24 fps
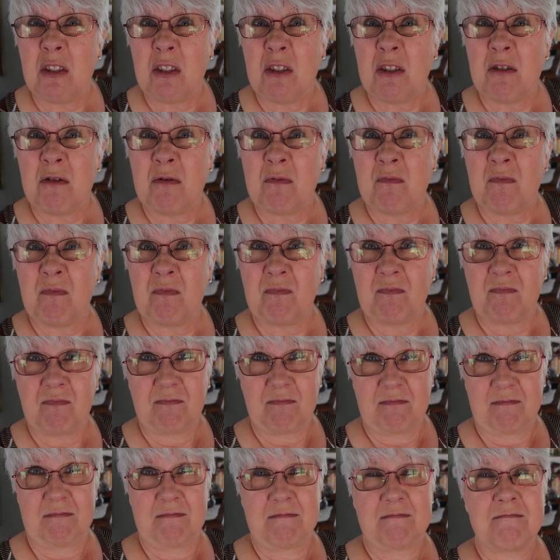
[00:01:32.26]

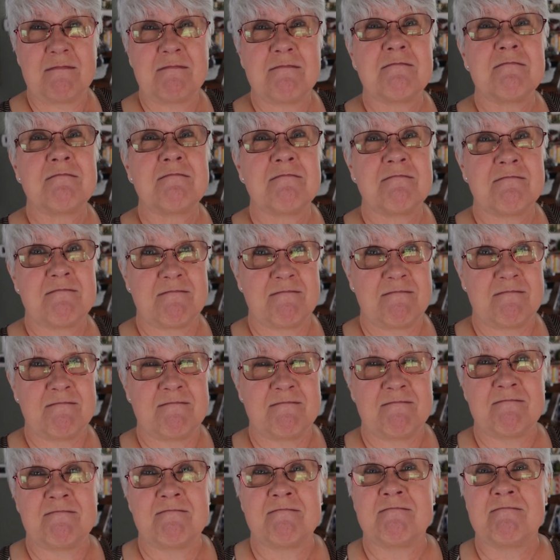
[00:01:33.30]

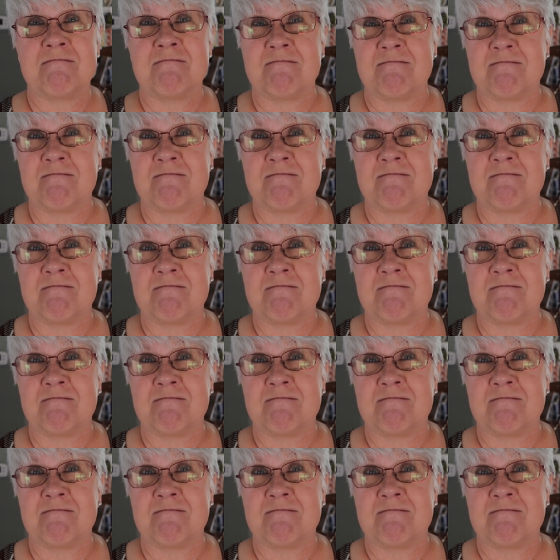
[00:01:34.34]
[no speech]